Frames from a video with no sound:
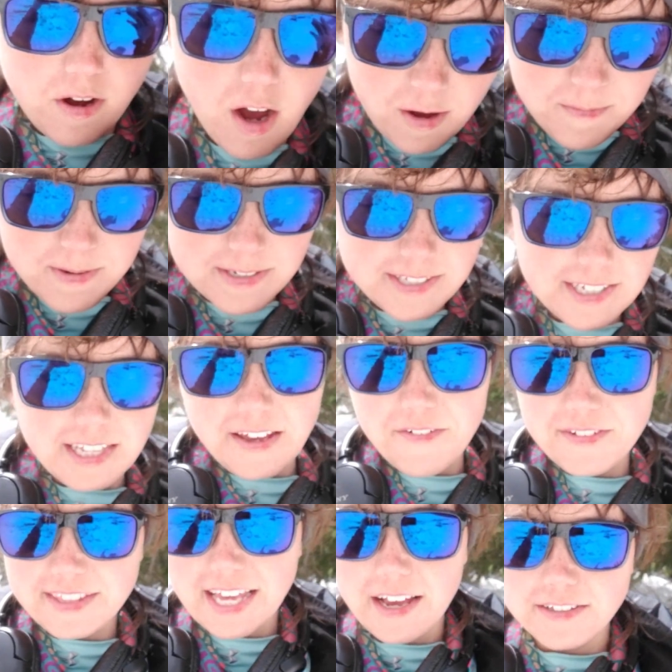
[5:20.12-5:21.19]
almost
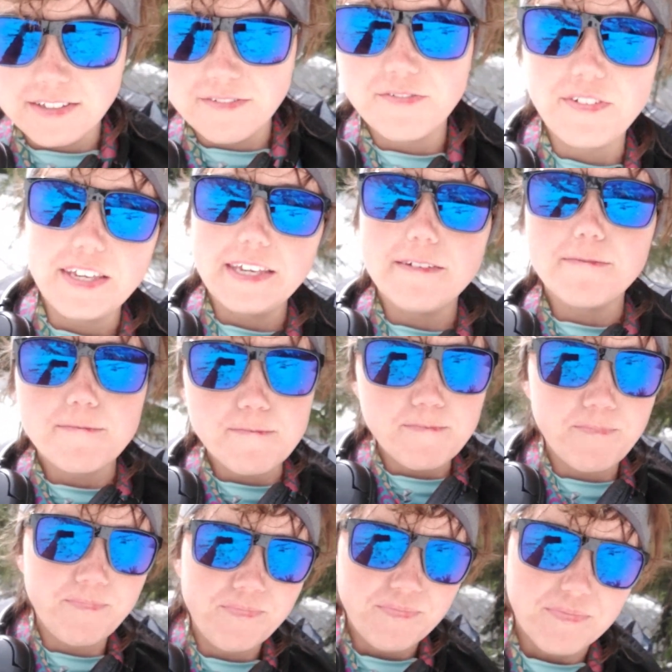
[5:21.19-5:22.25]
11,000 feet
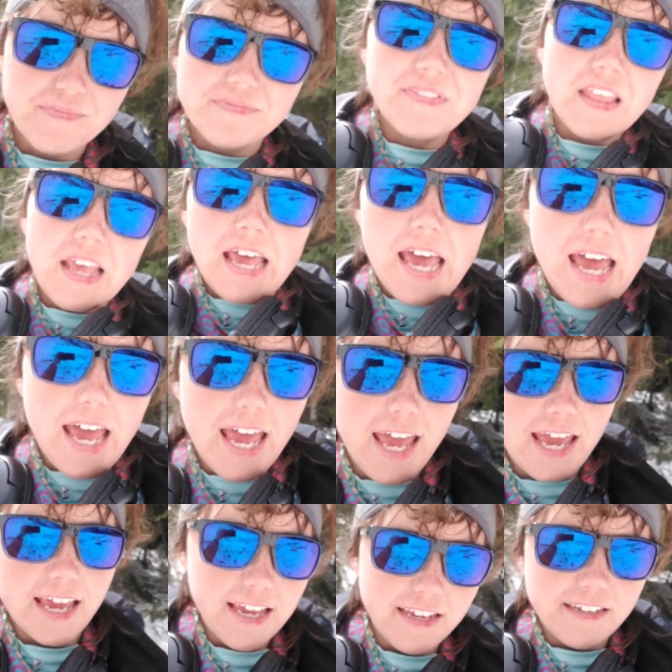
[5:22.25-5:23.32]

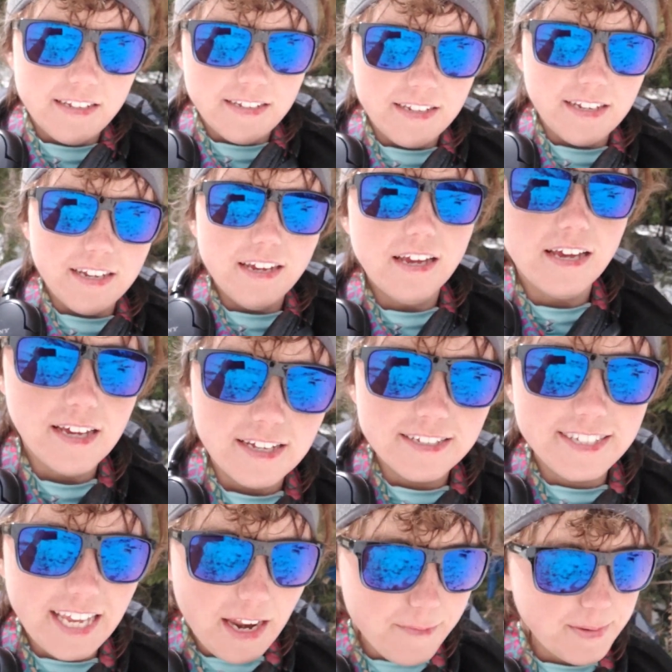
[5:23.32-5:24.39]
and set up